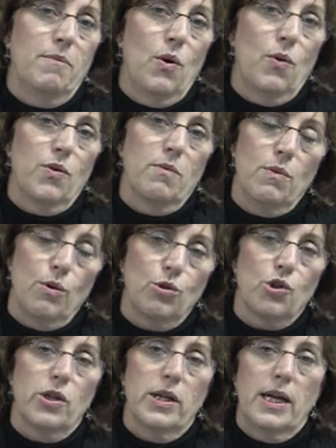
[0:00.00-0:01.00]
both
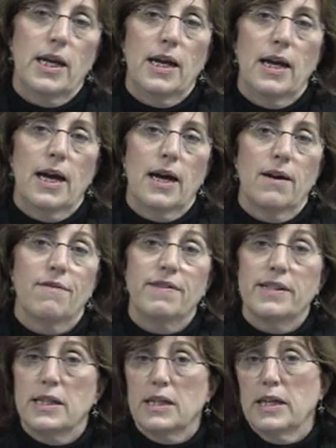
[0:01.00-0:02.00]
emotionally,
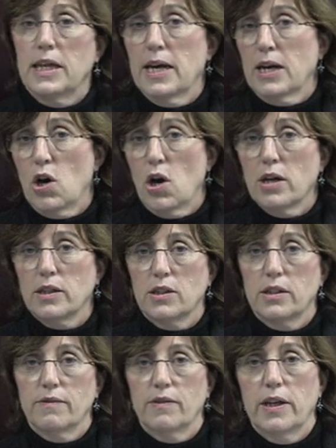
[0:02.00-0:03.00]
physically, and
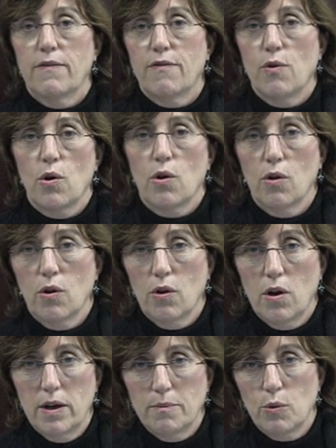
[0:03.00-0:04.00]
cognitively for her
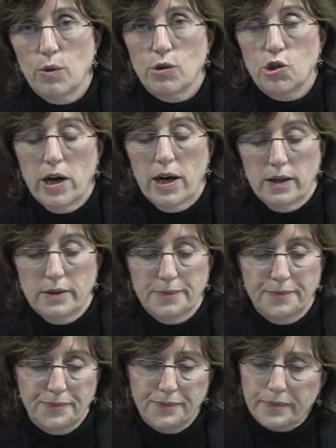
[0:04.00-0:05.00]
unborn child.
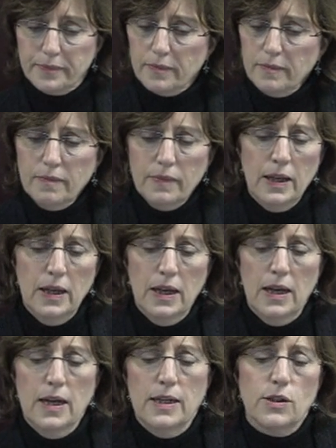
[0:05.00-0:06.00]

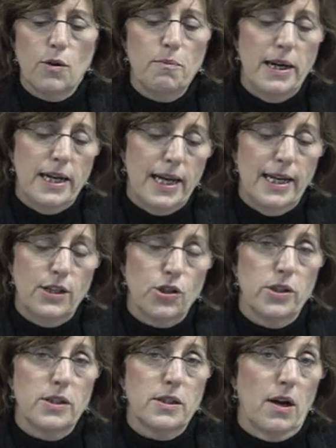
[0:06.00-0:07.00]
So
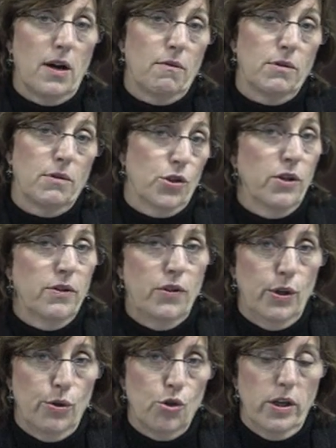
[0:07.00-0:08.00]
medications are reserved
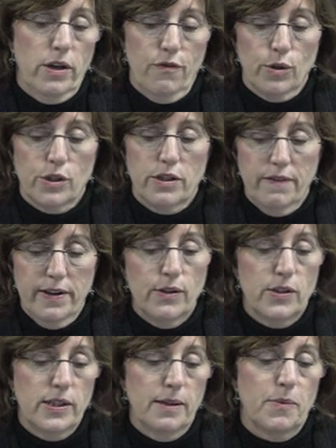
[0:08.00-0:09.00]
usually for
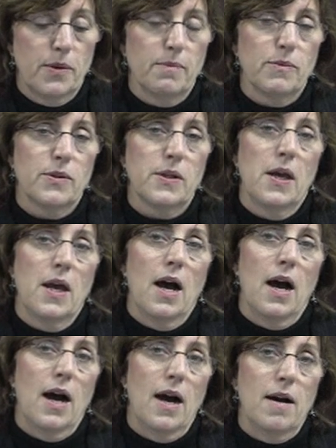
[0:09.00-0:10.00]
severe symptoms,
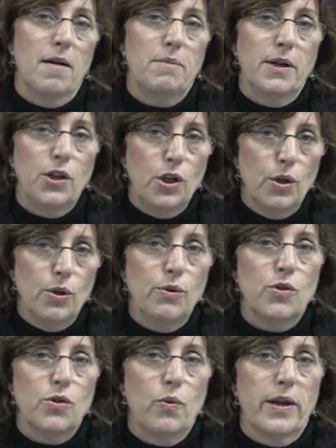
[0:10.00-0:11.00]
but
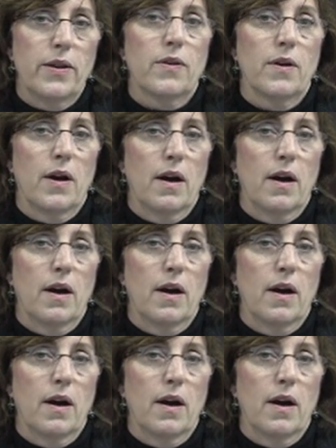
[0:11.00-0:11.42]
used with